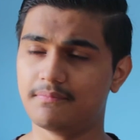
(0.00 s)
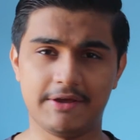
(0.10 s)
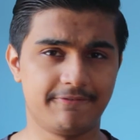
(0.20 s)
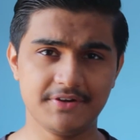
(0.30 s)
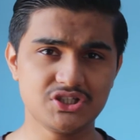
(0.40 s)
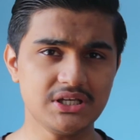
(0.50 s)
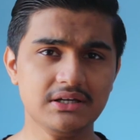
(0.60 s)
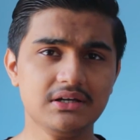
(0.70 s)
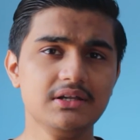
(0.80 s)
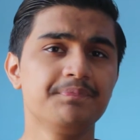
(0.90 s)

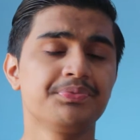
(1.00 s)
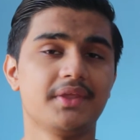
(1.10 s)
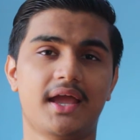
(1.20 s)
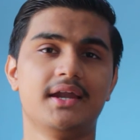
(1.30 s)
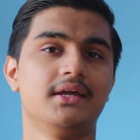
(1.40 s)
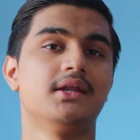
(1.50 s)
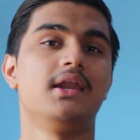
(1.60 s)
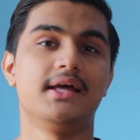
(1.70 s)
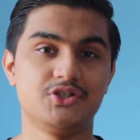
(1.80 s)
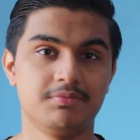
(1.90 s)
efficiently and in a
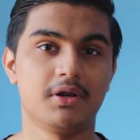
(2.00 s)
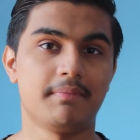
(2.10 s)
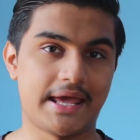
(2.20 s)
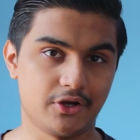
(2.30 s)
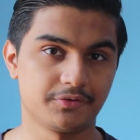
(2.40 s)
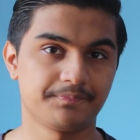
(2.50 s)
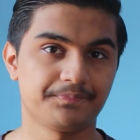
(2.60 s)
legible manner?